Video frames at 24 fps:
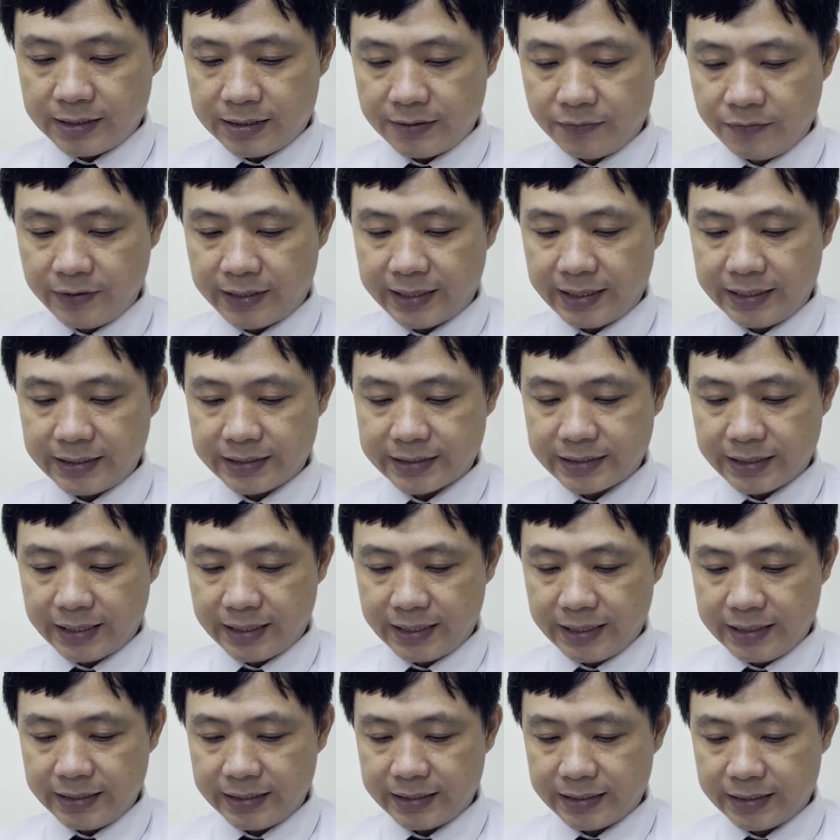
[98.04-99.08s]
We can
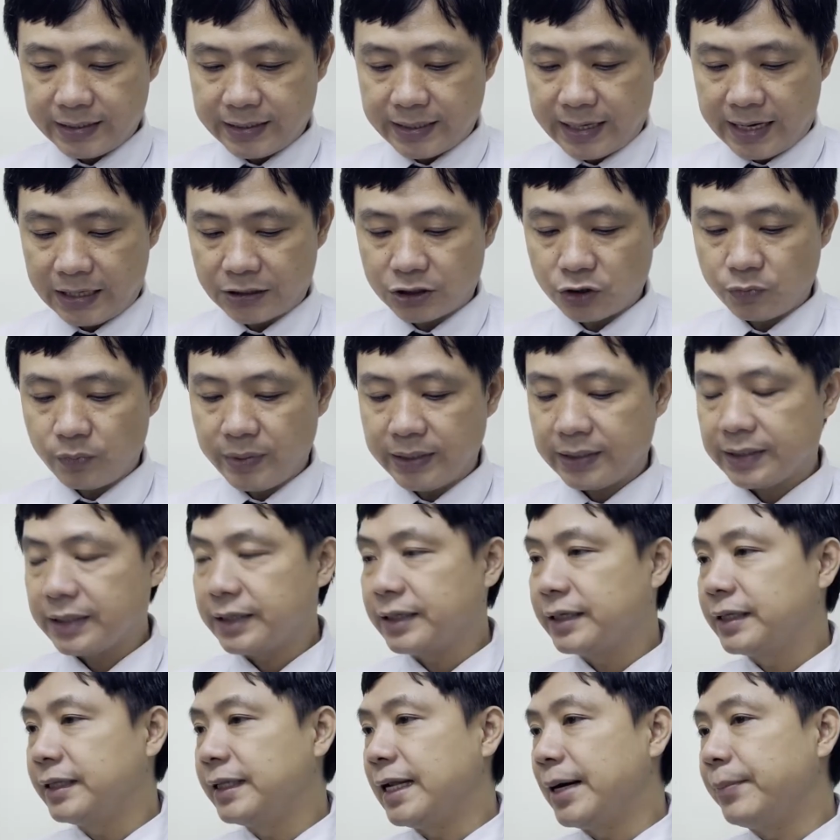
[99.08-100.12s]
say atomic
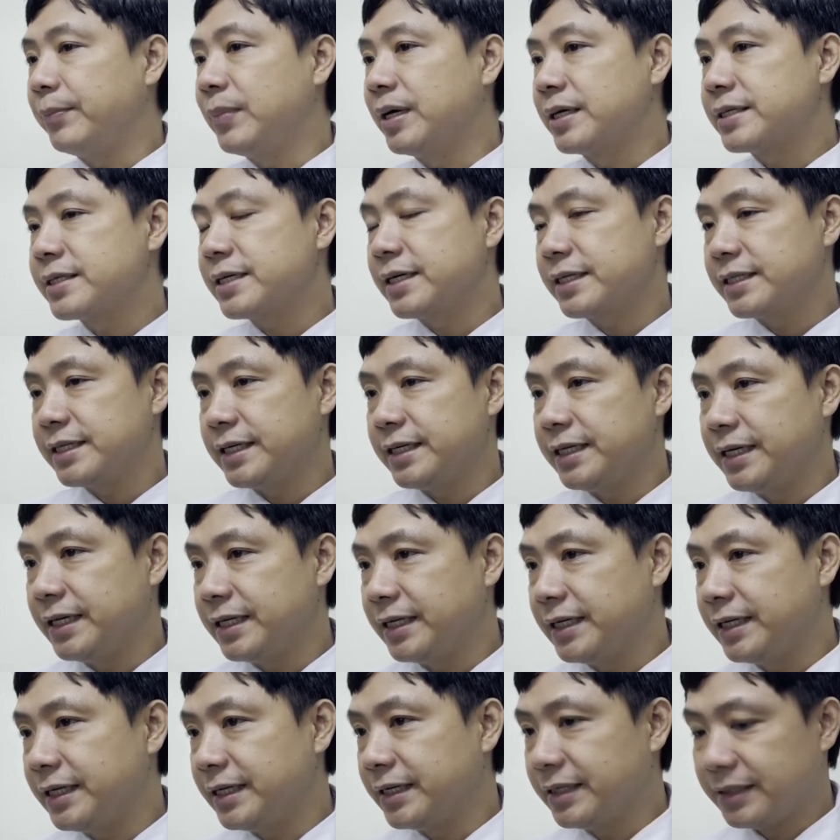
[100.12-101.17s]
number 30
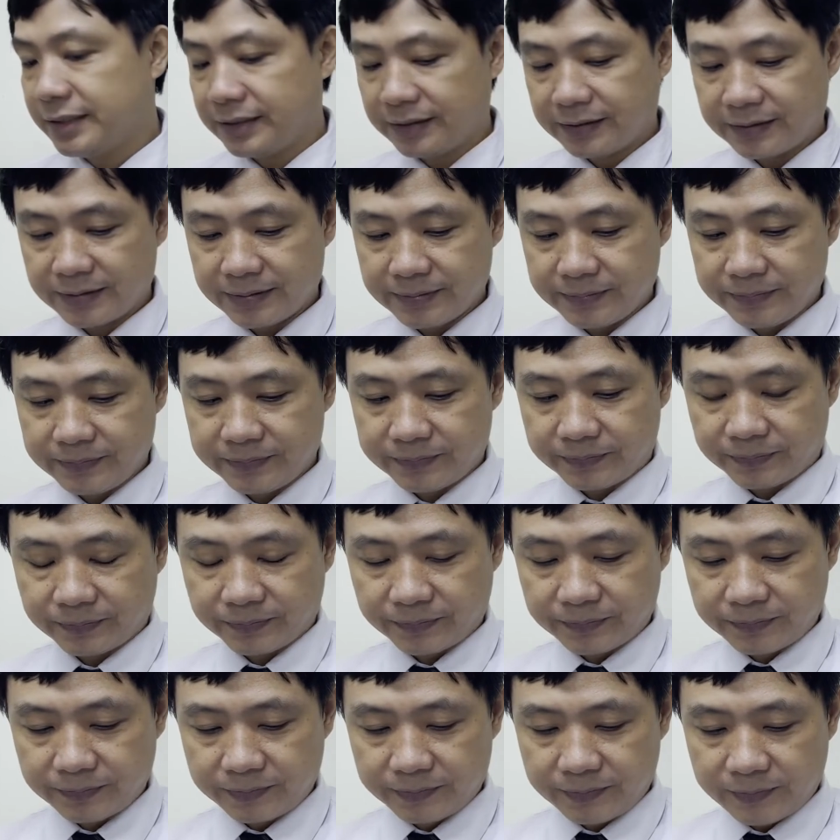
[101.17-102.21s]
here
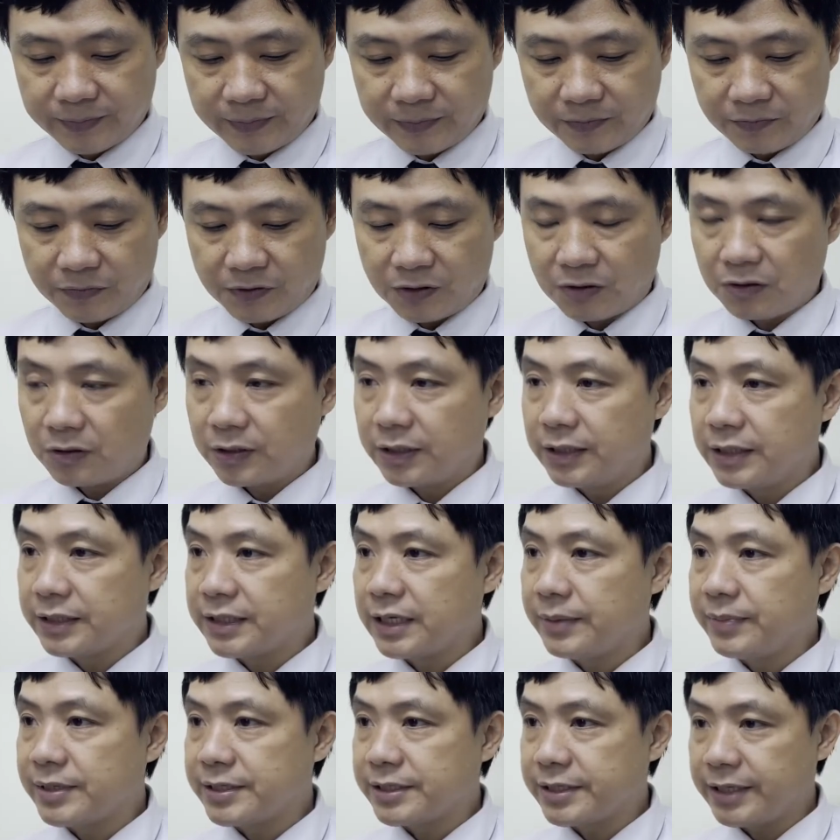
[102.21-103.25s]
for the
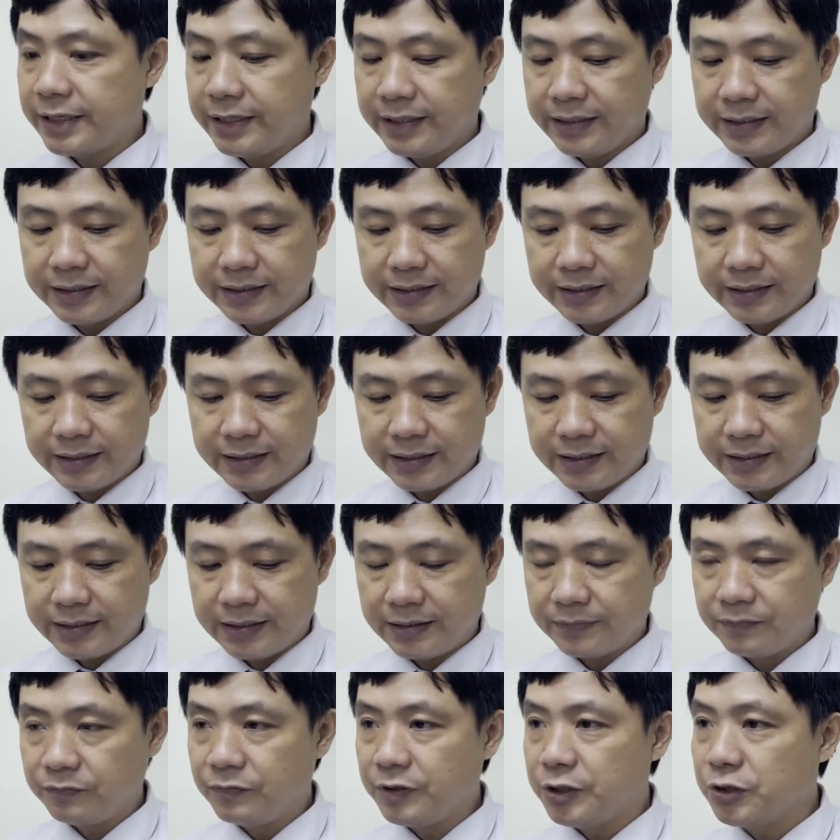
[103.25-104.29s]
chemistry.
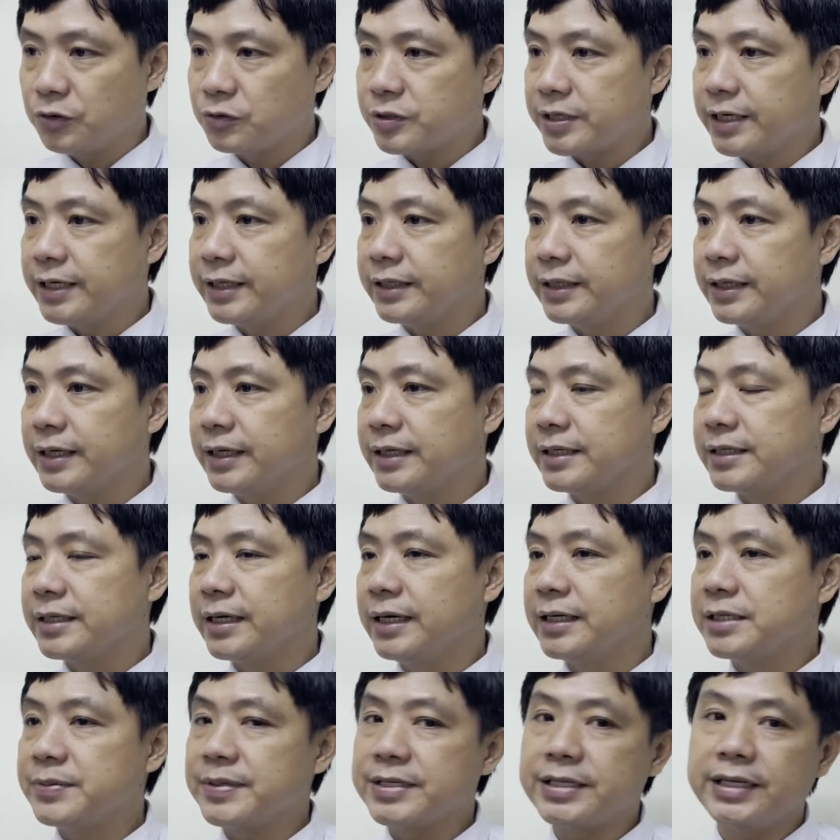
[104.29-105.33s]
We use it
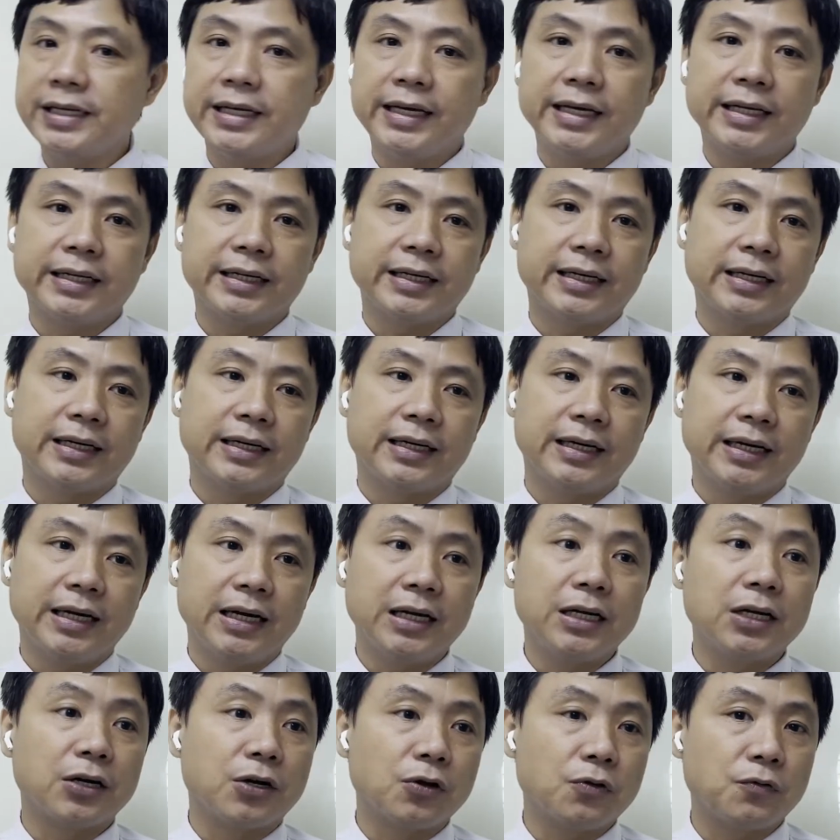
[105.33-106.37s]
especially in
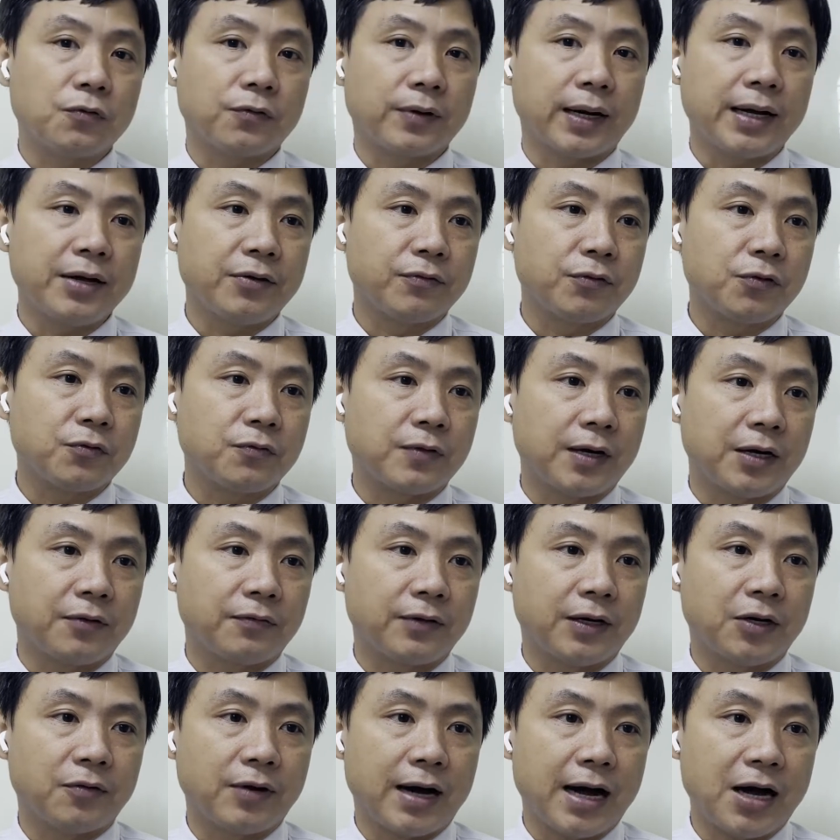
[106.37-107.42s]
the roof, right? Roof of
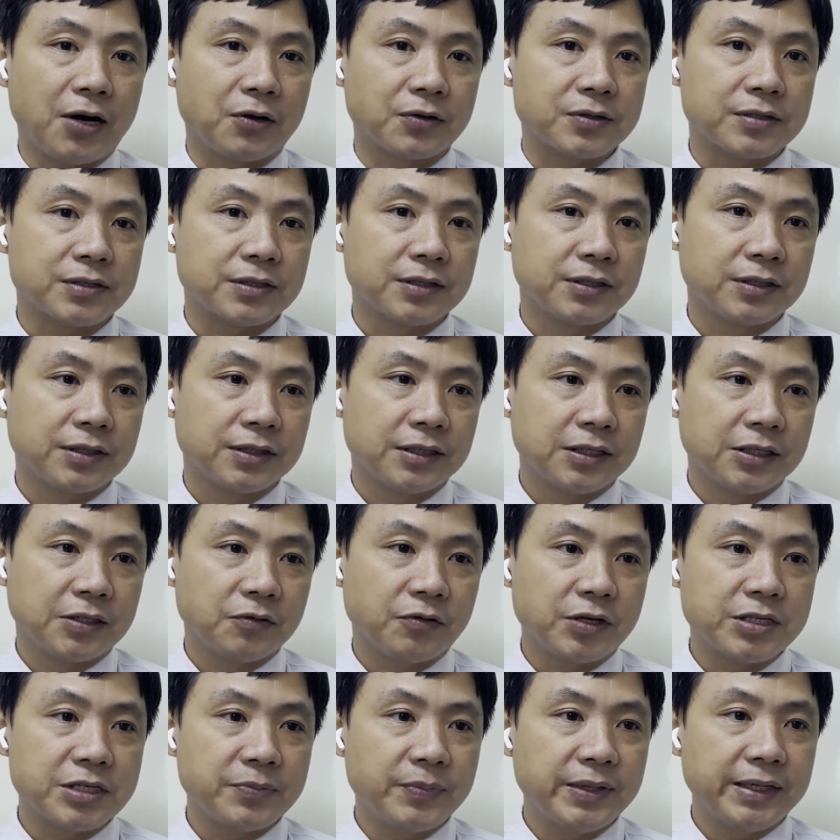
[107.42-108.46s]
our house.
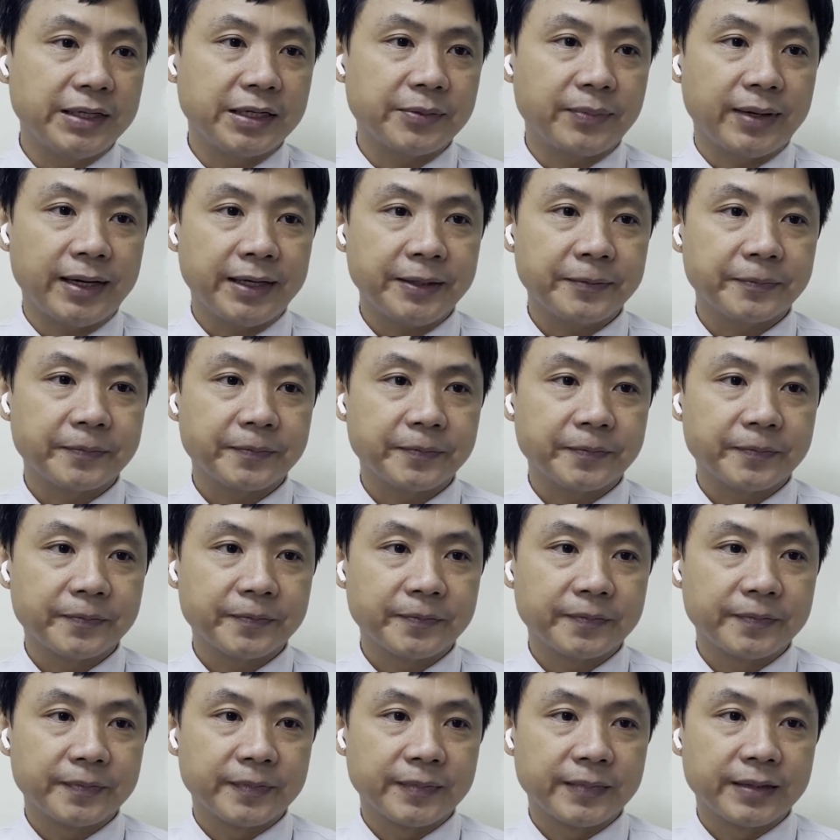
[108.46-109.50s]
What does it mean, man?
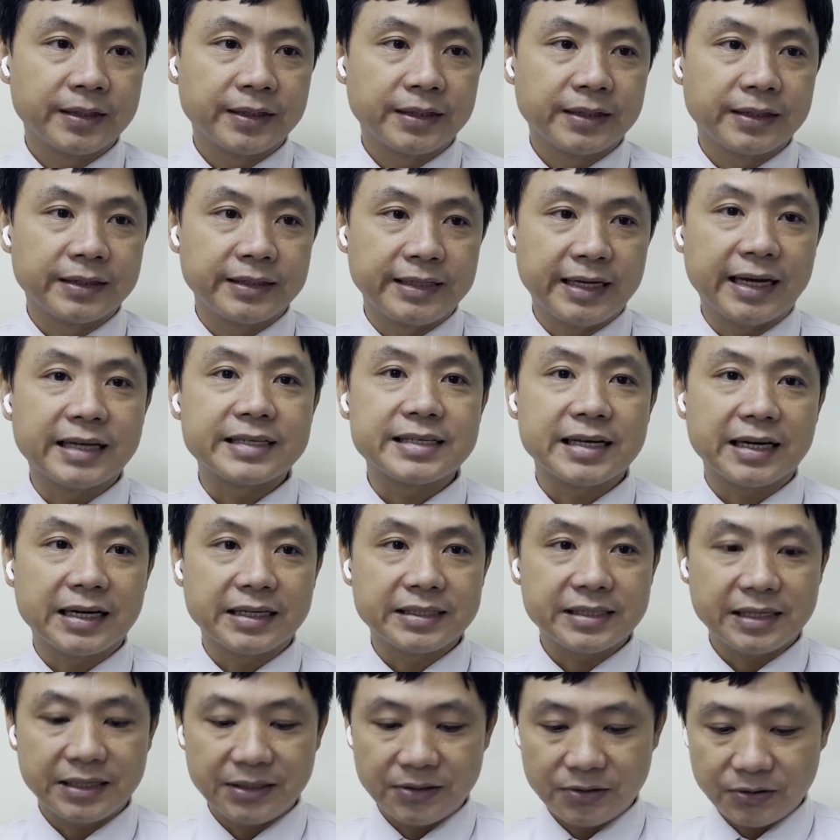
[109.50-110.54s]
Yes, I'm
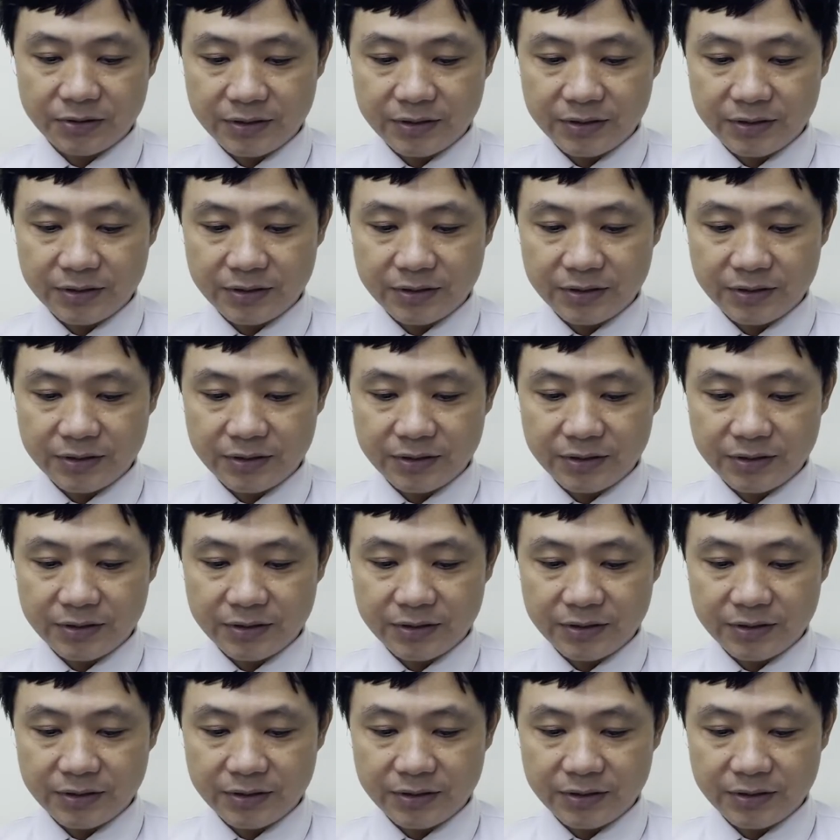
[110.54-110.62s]
saying.